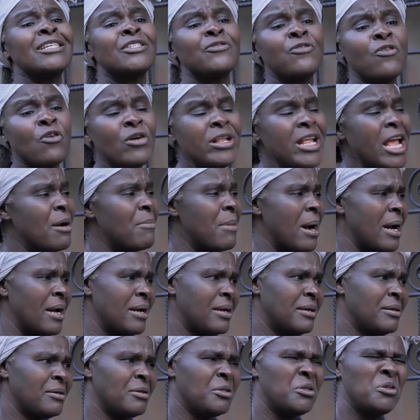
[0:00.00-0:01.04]
As for Onyema,
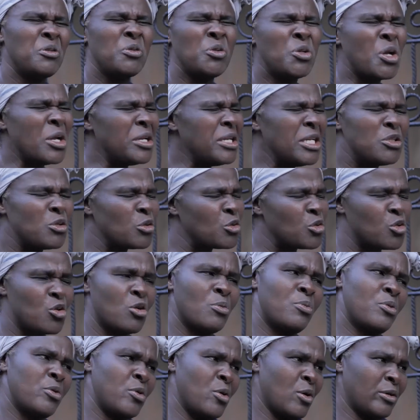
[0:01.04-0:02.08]
you don't need to
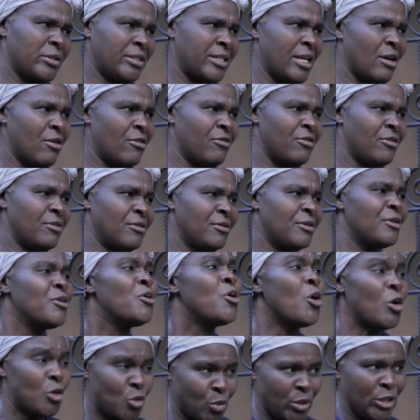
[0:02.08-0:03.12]
trouble yourself.
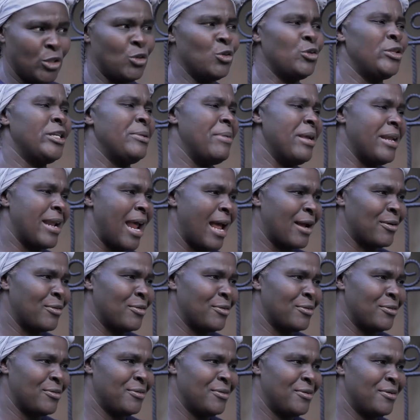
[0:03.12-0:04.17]
God will do the miracle.
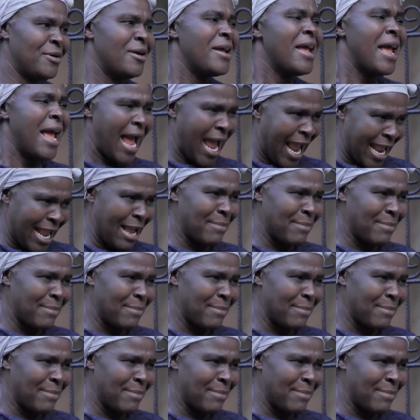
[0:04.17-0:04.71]
Amen.